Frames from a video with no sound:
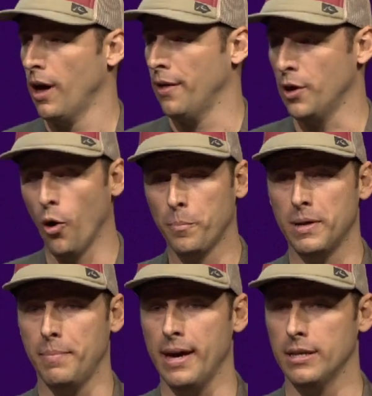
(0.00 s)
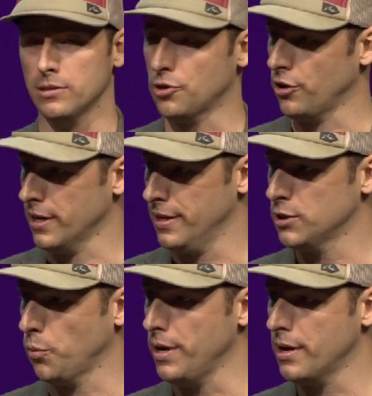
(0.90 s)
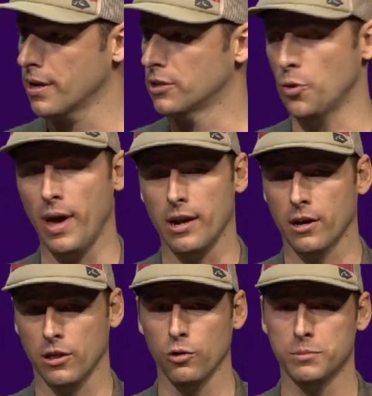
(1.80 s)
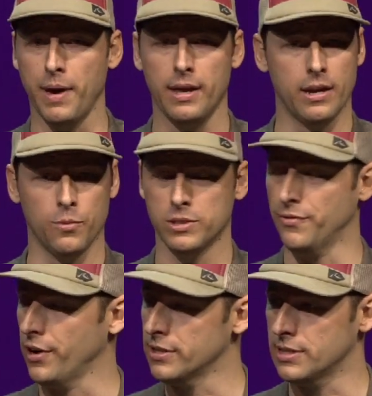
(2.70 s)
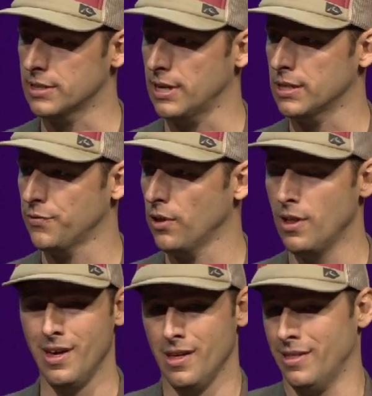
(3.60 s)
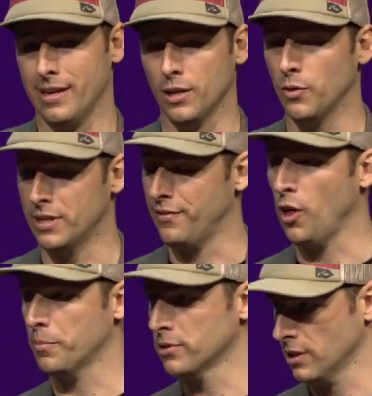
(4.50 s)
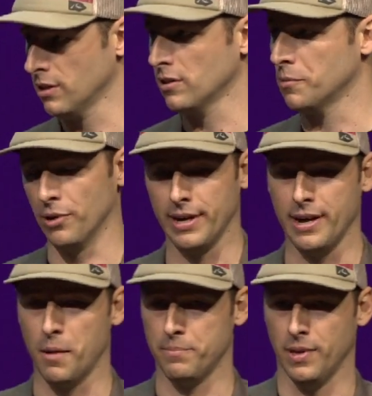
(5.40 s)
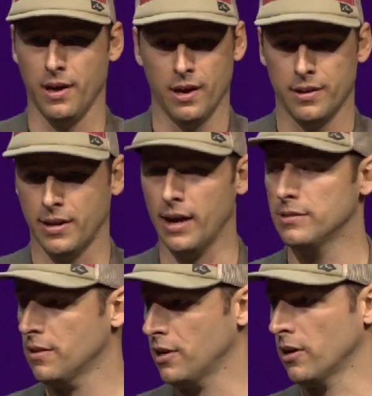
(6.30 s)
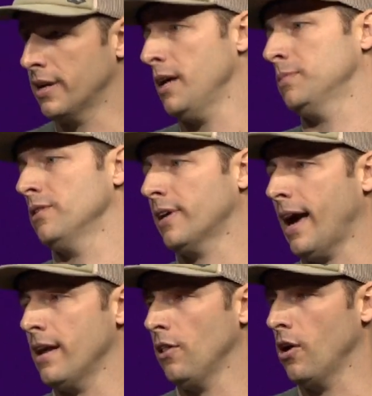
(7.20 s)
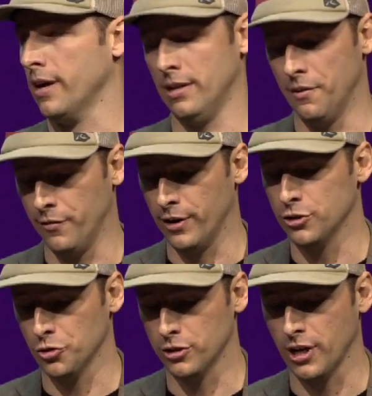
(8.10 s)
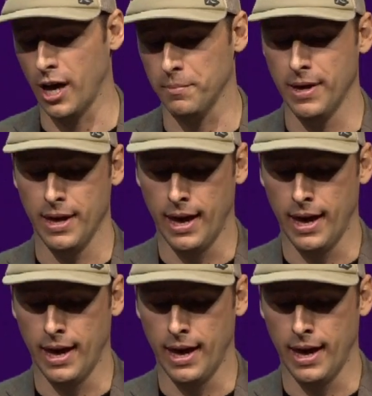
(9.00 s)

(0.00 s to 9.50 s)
And the open beta is starting this week. So we had a closed beta and it was very successful. Like there were developers literally bringing up tons of their games in their catalog in a very short time.